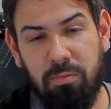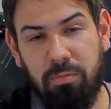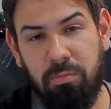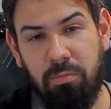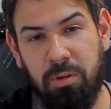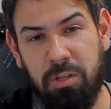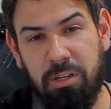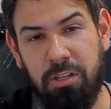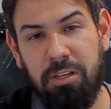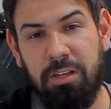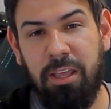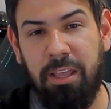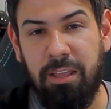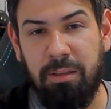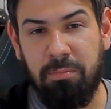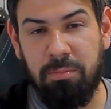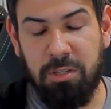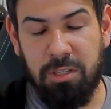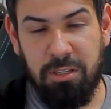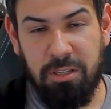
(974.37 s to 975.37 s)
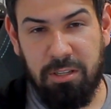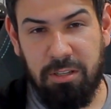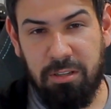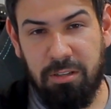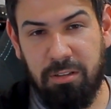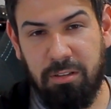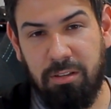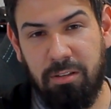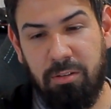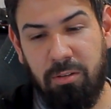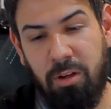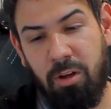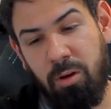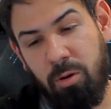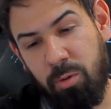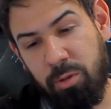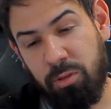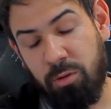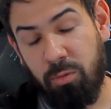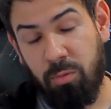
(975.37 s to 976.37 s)
we need AMD
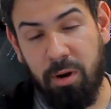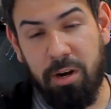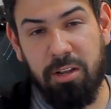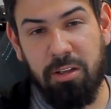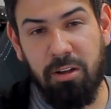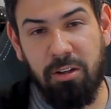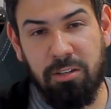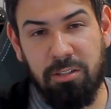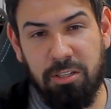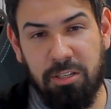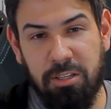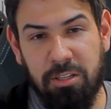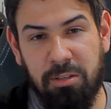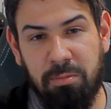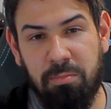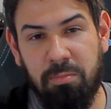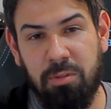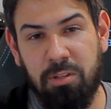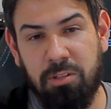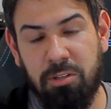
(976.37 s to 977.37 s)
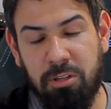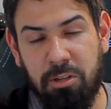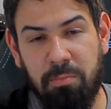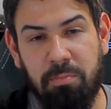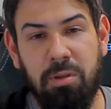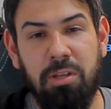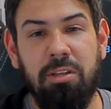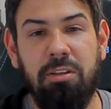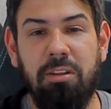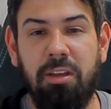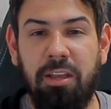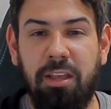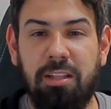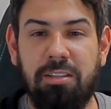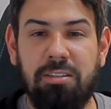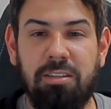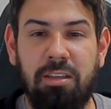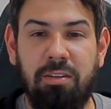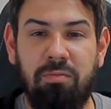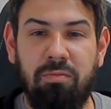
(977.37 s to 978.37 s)
with their Radeon team to compete
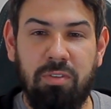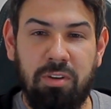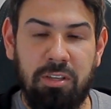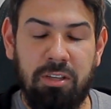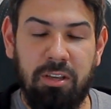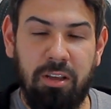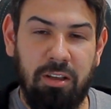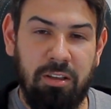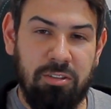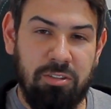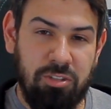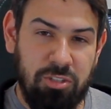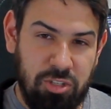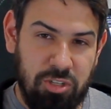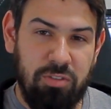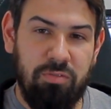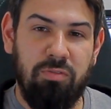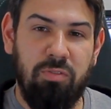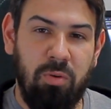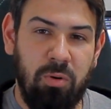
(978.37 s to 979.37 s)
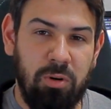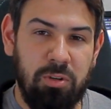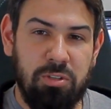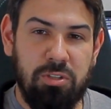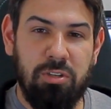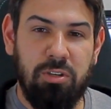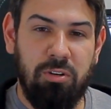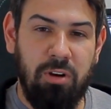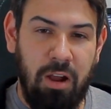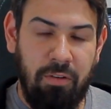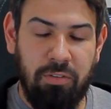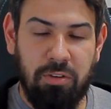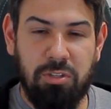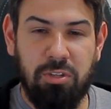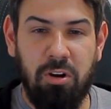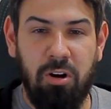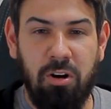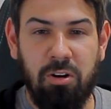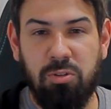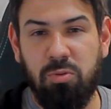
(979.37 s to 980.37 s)
against Nvidia's GeForce graphics
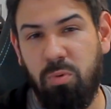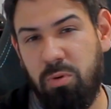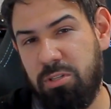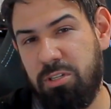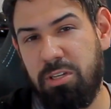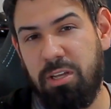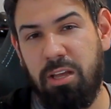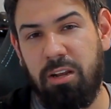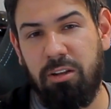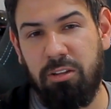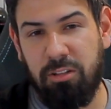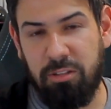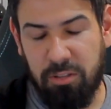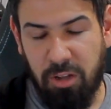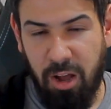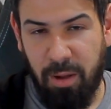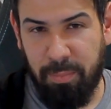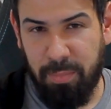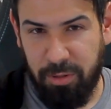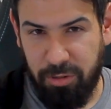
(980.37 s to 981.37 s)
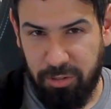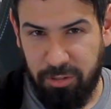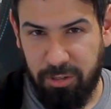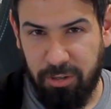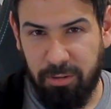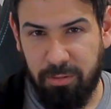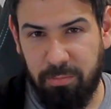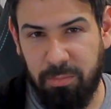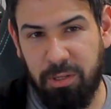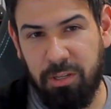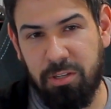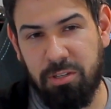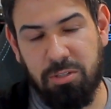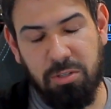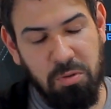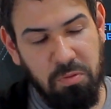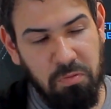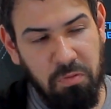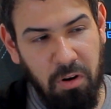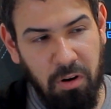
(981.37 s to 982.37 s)
cards once again on the top tier, because
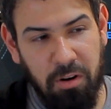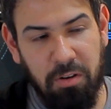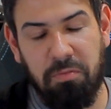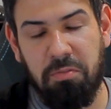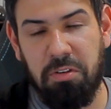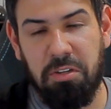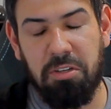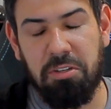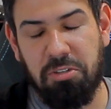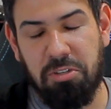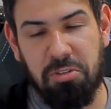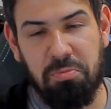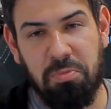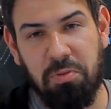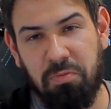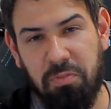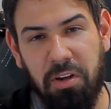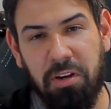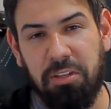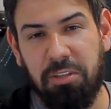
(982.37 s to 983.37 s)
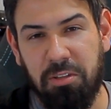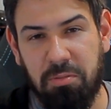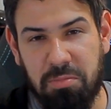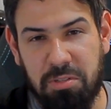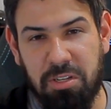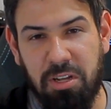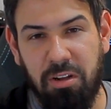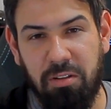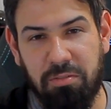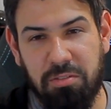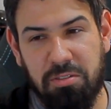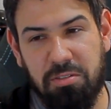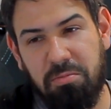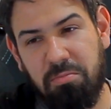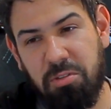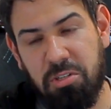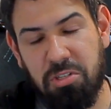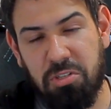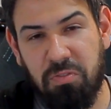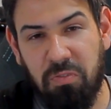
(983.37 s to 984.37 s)
so far Nvidia's just been fighting themselves,
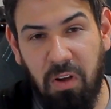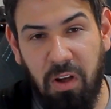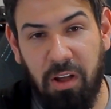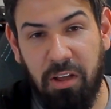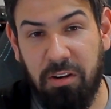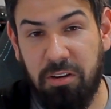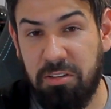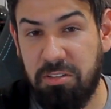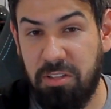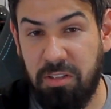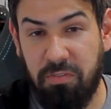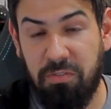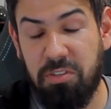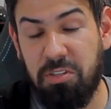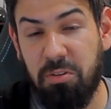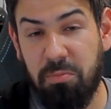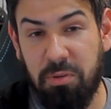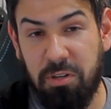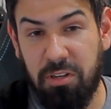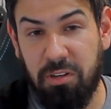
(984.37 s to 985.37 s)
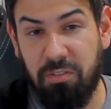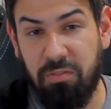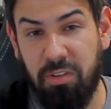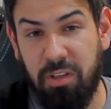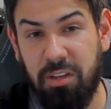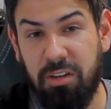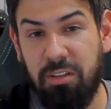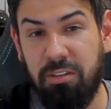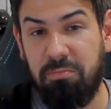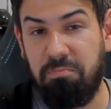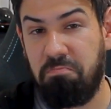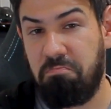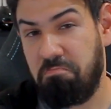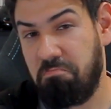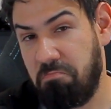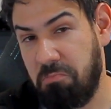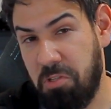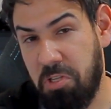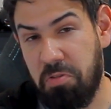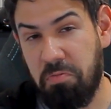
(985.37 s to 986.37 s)
which is fine because they've still been innovating
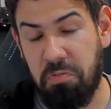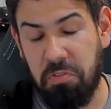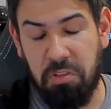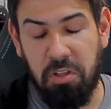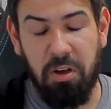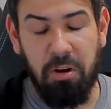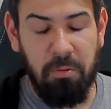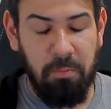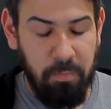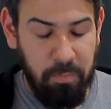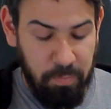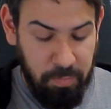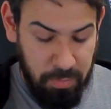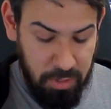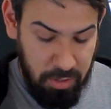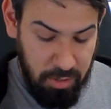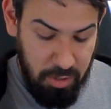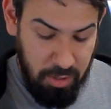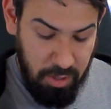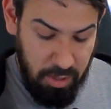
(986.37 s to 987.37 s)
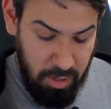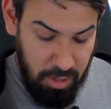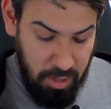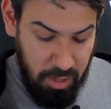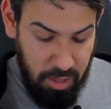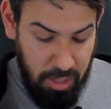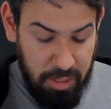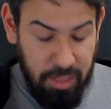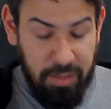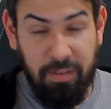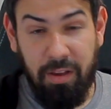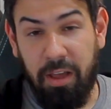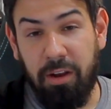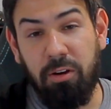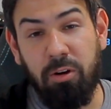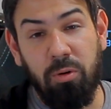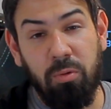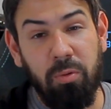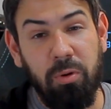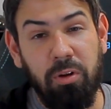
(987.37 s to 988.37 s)
even though they've had
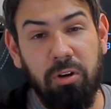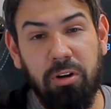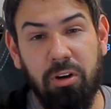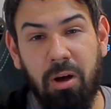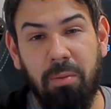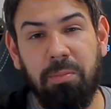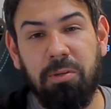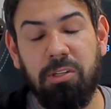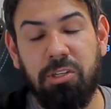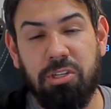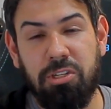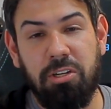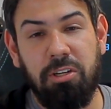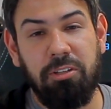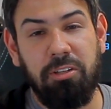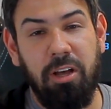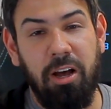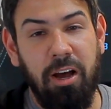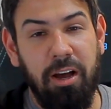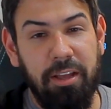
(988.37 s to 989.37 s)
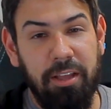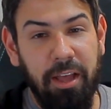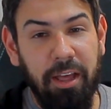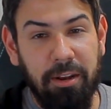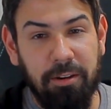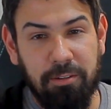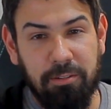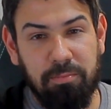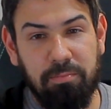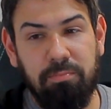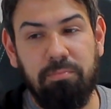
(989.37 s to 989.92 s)
no real competition on the high end.